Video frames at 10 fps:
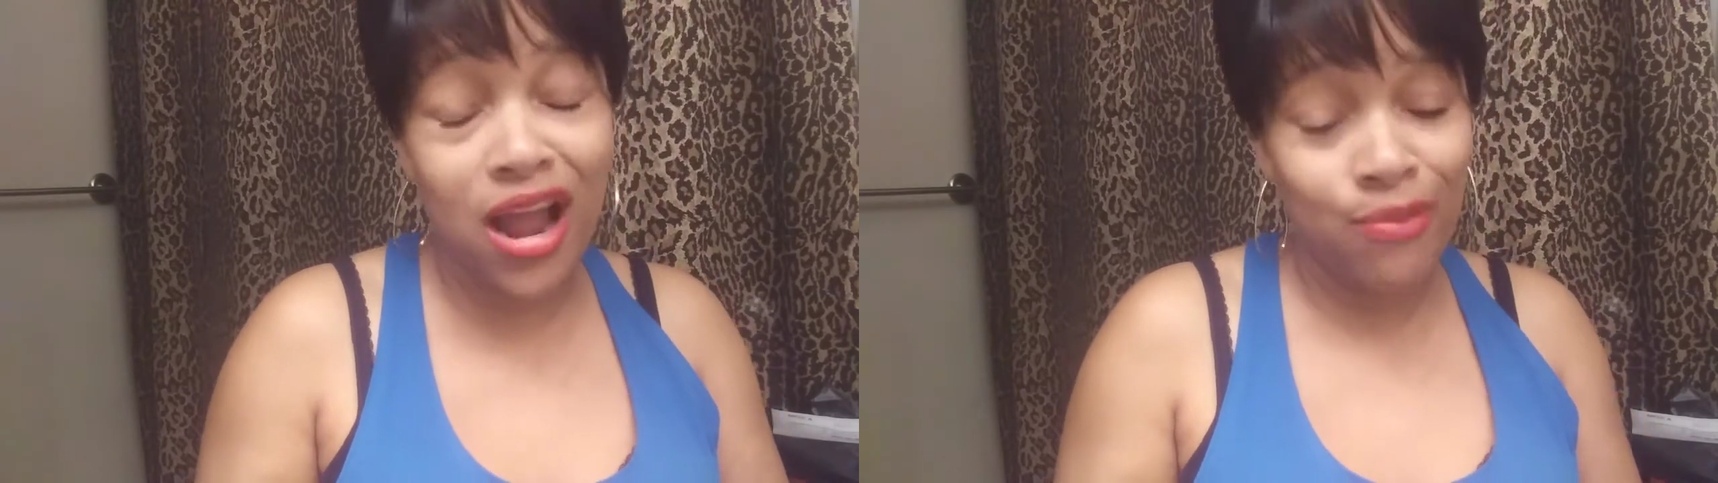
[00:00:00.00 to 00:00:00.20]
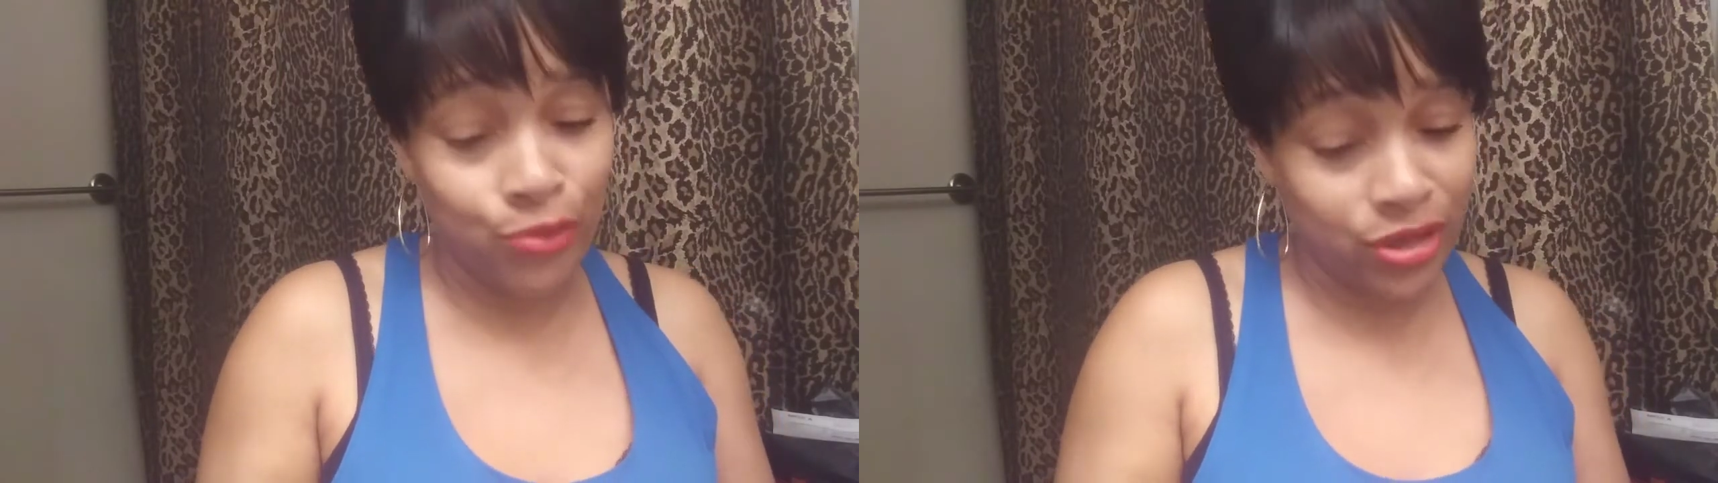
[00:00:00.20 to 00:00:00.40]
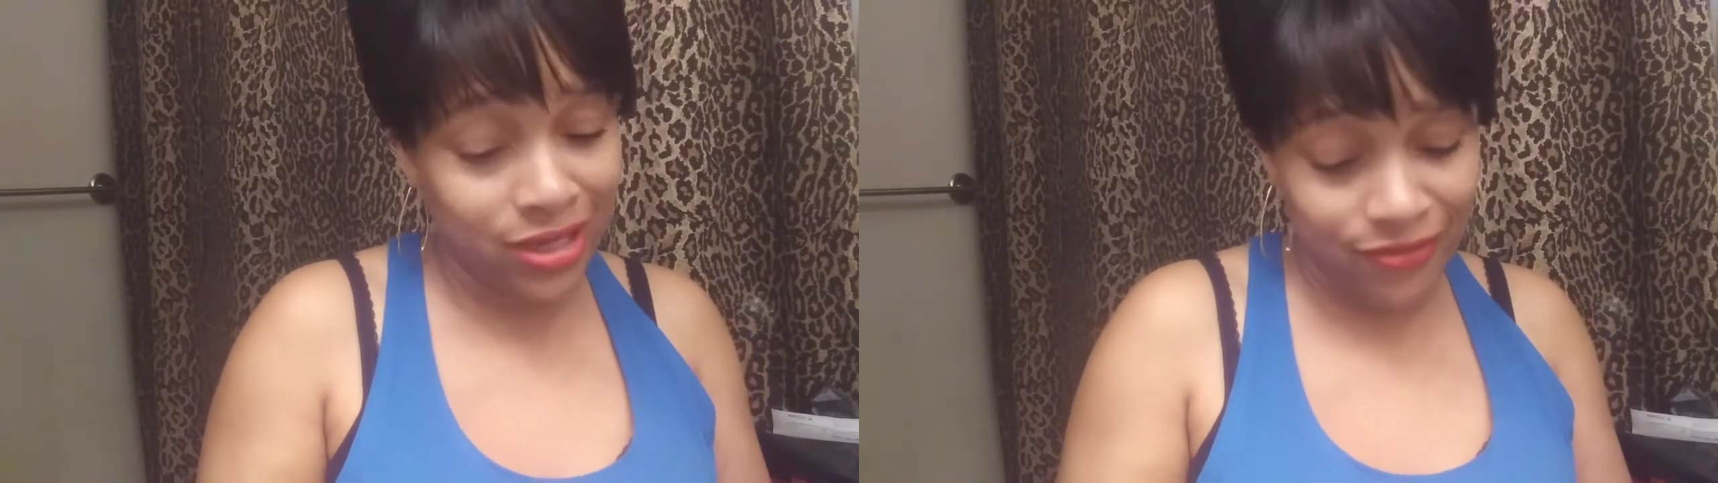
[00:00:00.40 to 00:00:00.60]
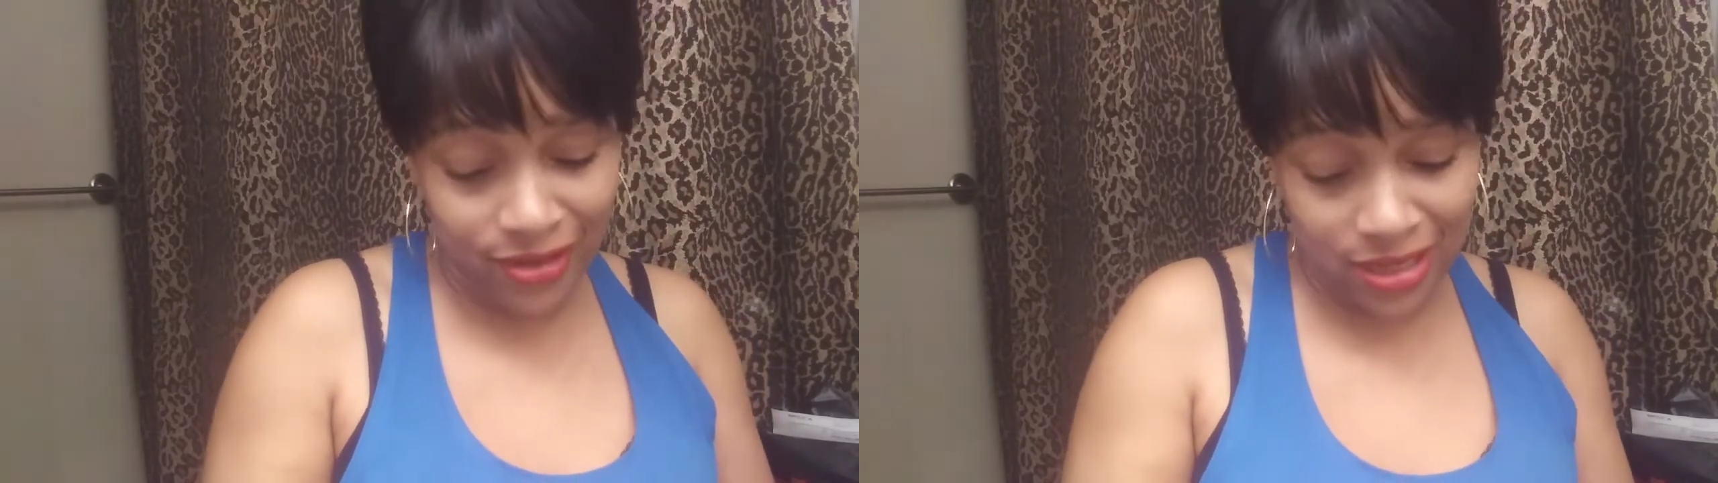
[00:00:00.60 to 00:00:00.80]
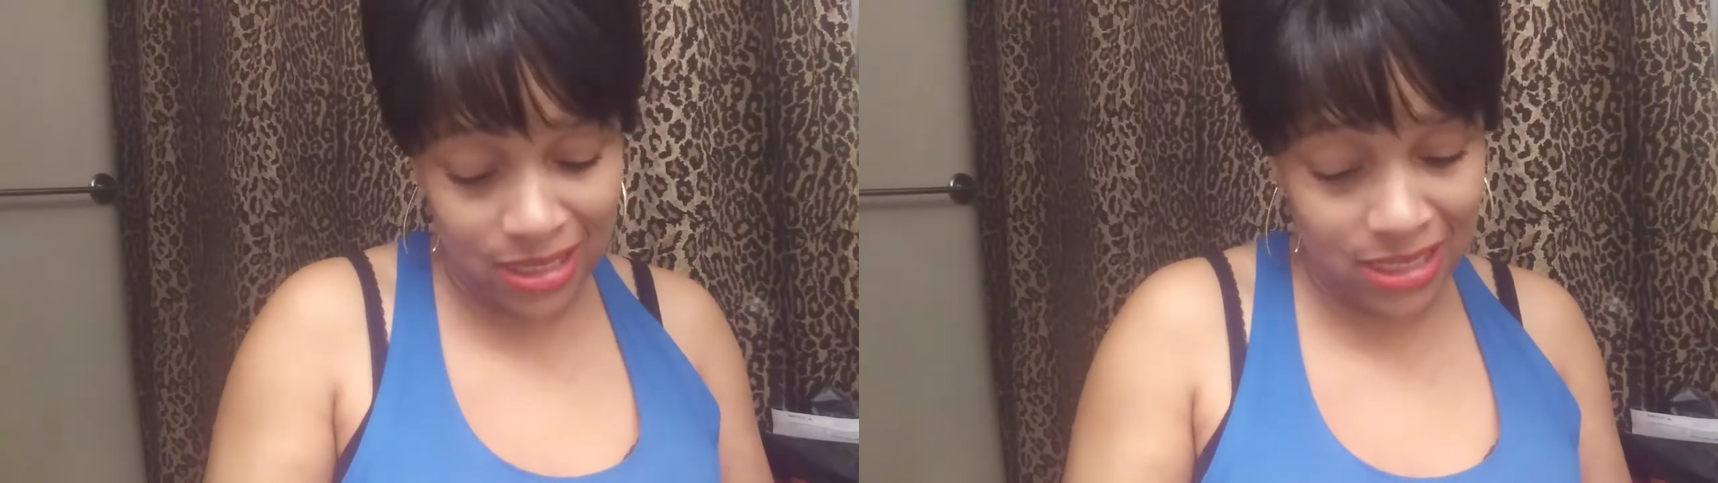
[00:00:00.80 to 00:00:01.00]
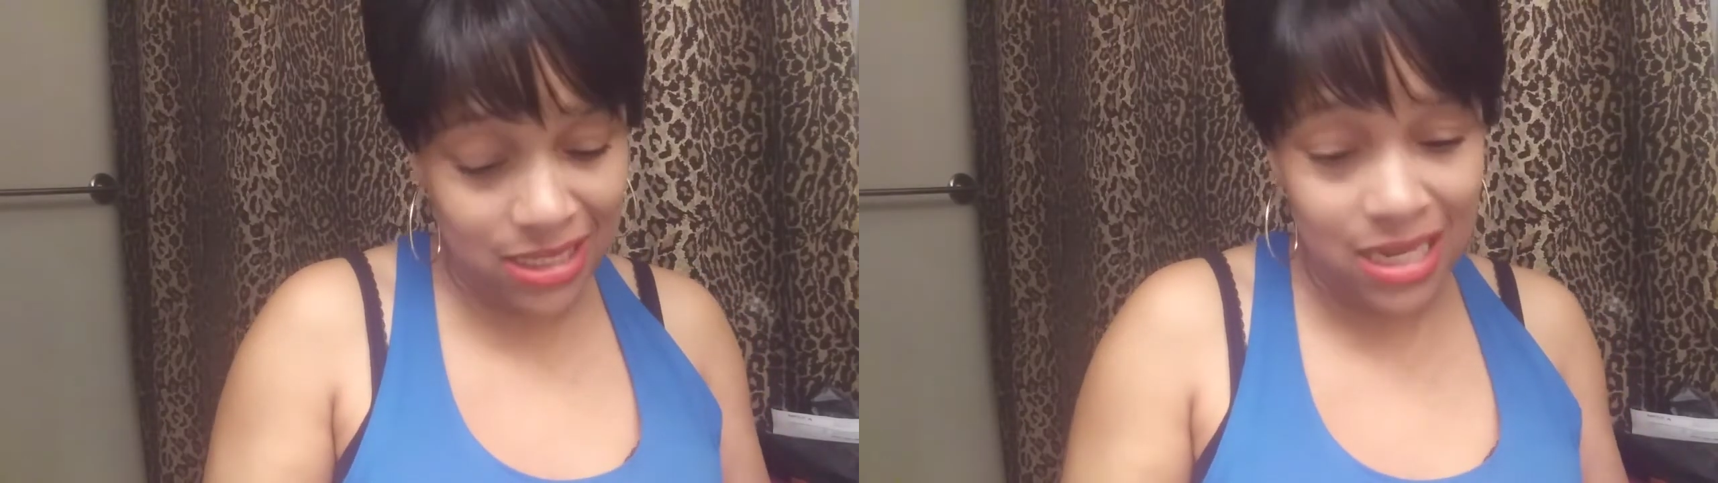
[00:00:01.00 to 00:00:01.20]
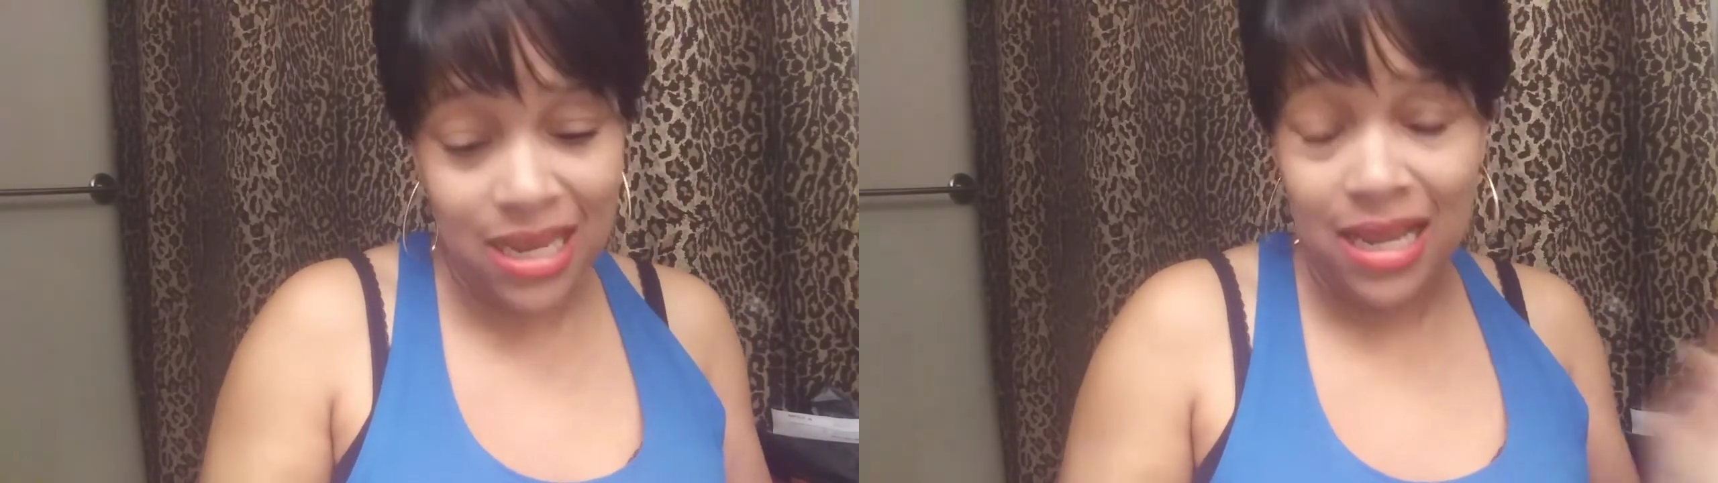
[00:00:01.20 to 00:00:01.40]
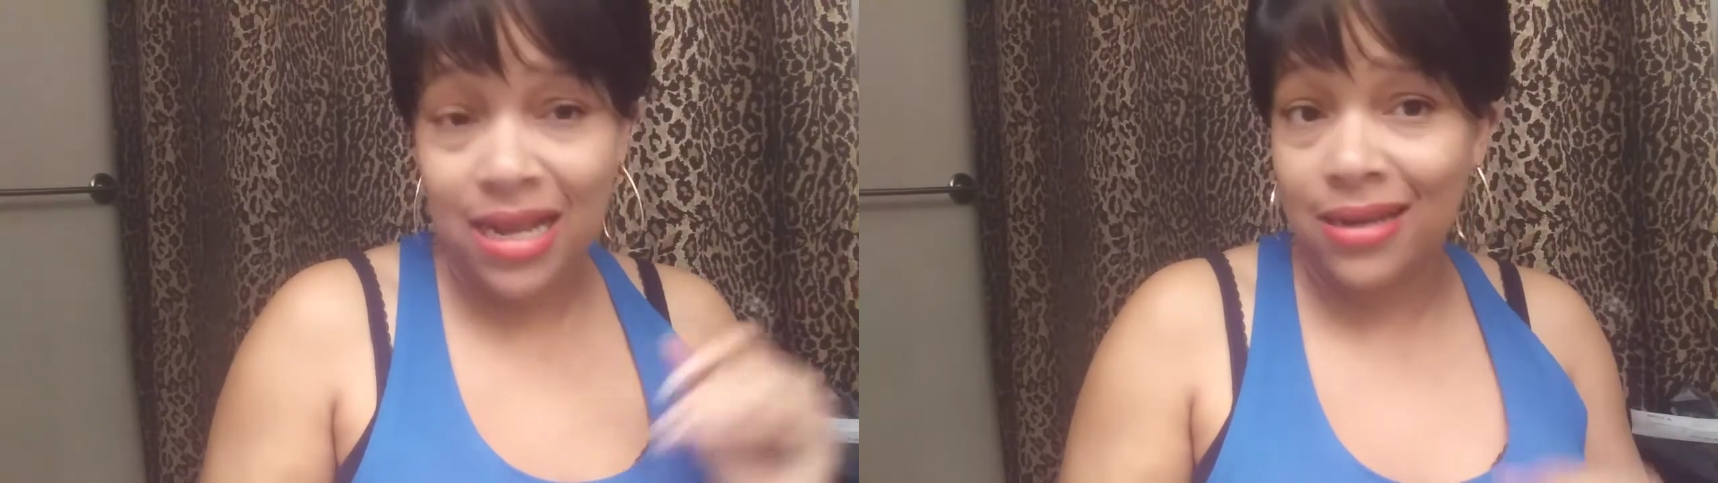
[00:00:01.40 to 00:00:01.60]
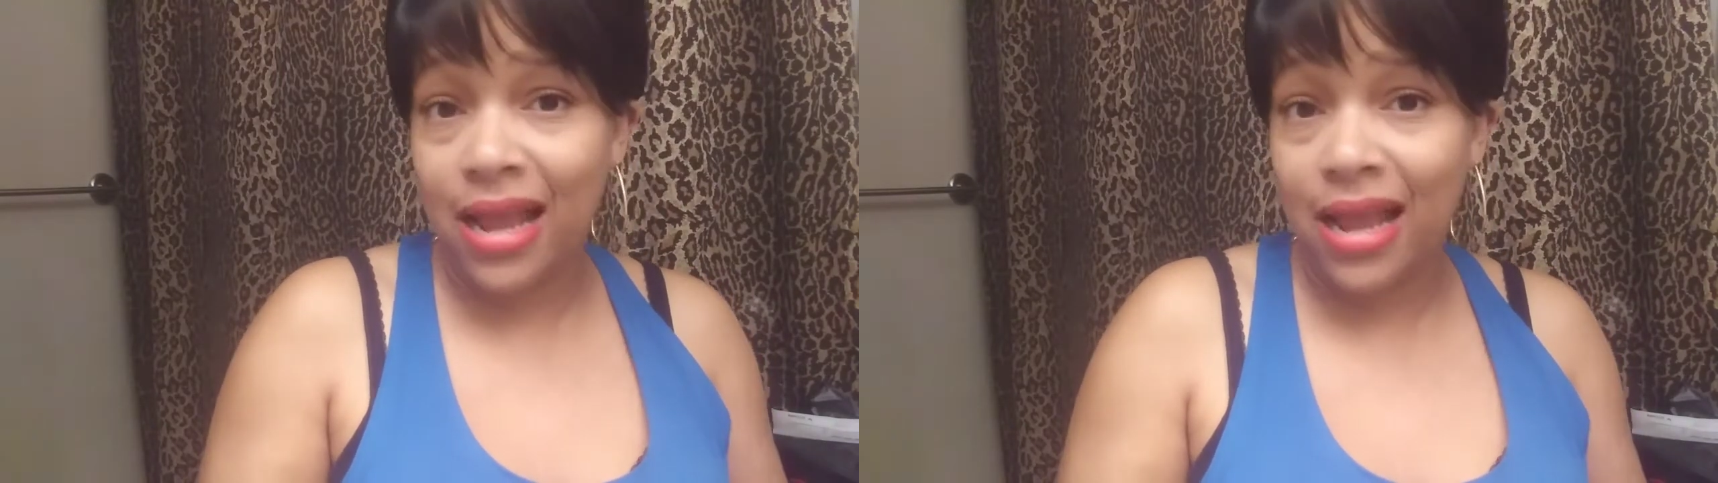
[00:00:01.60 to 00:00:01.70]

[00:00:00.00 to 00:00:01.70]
I'm really feeling this